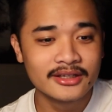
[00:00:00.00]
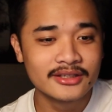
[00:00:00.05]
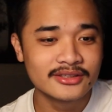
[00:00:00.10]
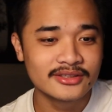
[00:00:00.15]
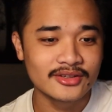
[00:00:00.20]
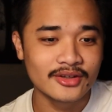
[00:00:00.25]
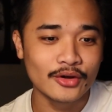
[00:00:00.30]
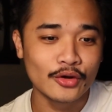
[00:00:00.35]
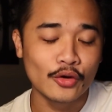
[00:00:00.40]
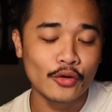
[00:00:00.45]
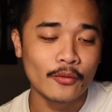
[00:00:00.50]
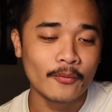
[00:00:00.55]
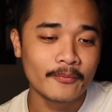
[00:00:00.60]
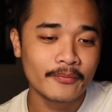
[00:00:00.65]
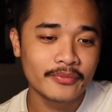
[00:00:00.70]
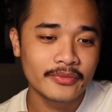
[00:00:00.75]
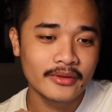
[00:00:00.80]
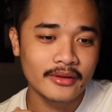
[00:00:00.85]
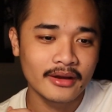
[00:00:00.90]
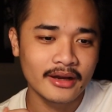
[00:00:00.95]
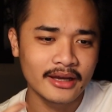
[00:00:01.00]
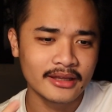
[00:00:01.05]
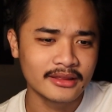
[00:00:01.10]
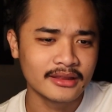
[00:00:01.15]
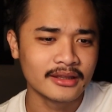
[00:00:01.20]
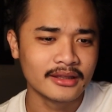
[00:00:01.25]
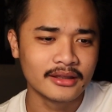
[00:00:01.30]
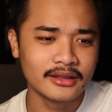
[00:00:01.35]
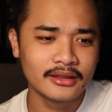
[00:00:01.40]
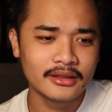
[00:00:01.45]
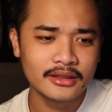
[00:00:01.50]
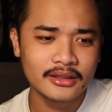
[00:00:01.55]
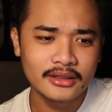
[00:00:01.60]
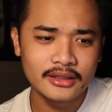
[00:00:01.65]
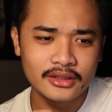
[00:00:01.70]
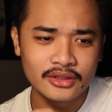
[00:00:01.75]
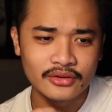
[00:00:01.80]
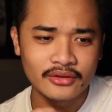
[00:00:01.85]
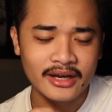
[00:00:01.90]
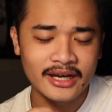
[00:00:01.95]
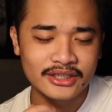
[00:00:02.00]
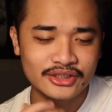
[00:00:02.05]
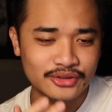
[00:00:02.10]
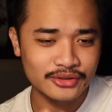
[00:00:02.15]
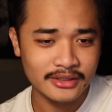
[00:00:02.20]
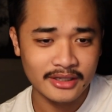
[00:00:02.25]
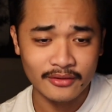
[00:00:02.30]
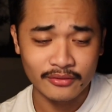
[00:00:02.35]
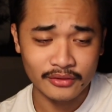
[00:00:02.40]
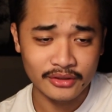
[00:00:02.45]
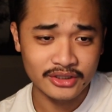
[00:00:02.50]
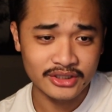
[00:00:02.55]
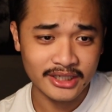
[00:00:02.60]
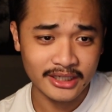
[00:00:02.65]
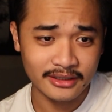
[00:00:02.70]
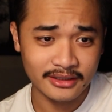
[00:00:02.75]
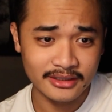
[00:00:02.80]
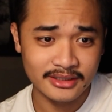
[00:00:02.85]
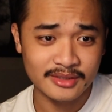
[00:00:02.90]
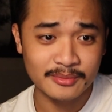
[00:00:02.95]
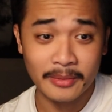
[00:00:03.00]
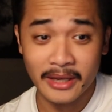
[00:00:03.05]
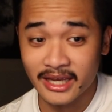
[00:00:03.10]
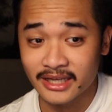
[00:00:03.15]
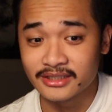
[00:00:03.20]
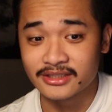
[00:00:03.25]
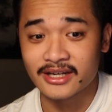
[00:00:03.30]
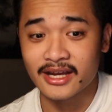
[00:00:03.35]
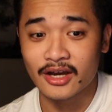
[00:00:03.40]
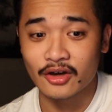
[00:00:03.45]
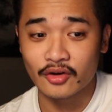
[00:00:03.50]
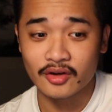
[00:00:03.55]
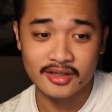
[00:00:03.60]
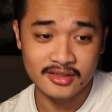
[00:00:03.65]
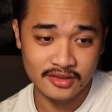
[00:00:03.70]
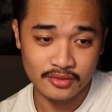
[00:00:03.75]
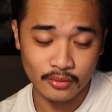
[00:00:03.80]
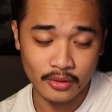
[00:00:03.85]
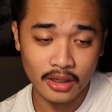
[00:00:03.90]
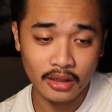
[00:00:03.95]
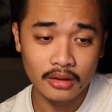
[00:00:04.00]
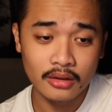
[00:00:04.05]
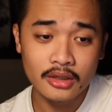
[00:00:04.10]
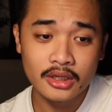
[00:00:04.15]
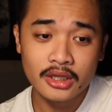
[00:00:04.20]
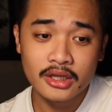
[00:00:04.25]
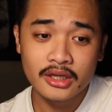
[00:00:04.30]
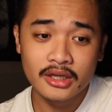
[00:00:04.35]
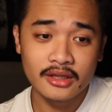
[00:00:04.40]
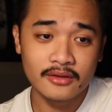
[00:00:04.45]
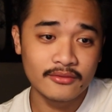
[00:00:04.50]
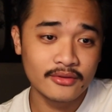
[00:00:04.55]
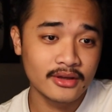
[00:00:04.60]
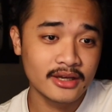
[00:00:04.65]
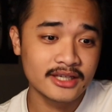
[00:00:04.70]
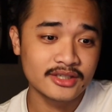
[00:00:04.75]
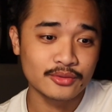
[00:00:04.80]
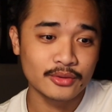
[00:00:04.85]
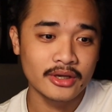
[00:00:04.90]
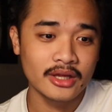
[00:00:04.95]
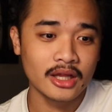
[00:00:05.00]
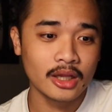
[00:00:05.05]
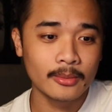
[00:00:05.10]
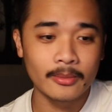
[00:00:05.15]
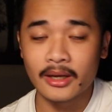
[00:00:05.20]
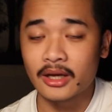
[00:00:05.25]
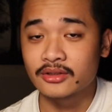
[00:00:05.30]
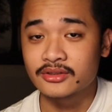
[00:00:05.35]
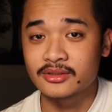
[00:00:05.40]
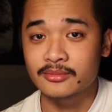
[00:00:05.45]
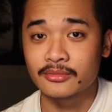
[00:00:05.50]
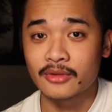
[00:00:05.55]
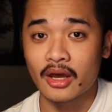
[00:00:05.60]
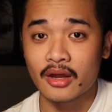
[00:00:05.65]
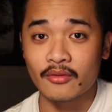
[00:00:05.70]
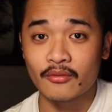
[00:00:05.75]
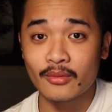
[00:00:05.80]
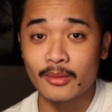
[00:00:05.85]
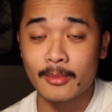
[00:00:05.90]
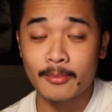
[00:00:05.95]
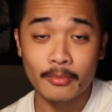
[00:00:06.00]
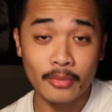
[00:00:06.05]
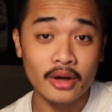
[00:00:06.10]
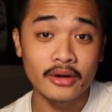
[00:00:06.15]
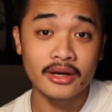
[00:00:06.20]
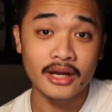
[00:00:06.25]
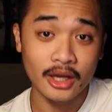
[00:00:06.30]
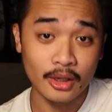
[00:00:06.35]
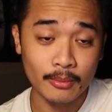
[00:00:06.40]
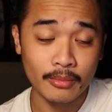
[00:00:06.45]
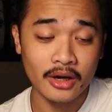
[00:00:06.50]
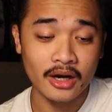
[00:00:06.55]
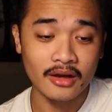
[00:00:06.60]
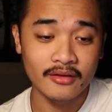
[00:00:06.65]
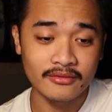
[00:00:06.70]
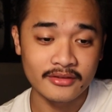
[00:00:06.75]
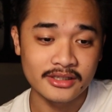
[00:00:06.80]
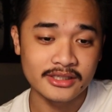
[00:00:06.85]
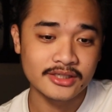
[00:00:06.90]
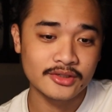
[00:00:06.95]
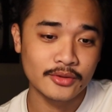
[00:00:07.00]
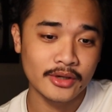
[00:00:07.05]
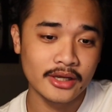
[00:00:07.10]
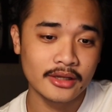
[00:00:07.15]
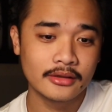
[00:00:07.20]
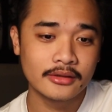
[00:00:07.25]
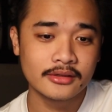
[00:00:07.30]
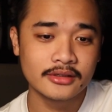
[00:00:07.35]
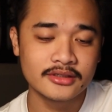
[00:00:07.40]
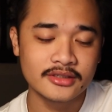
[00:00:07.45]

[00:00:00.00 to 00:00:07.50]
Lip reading: So I think you guys should definitely check this page out as well if you guys want to help out some non-profits, right?